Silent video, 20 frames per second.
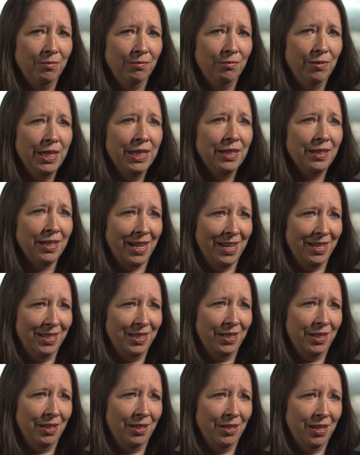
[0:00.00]
realized
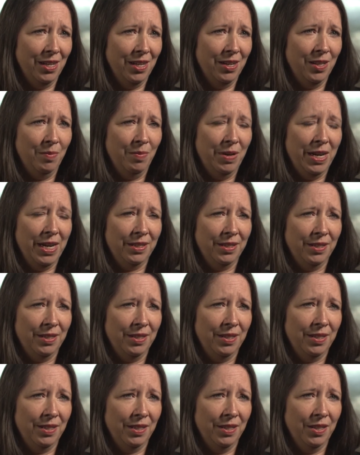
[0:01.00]
that a lot of the
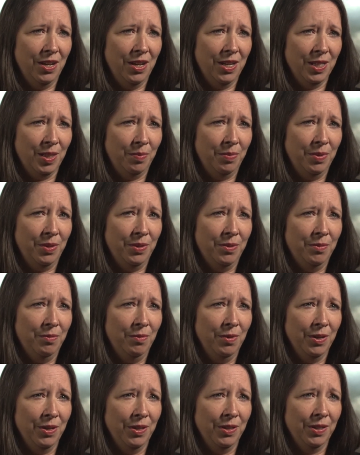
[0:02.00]
practices in the hospital
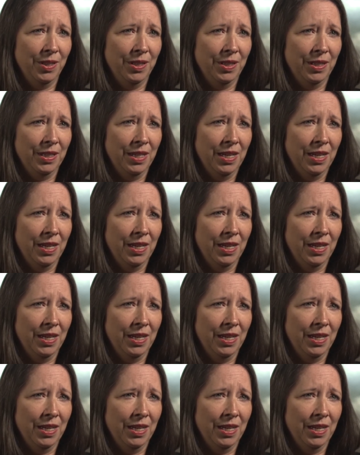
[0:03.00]
weren't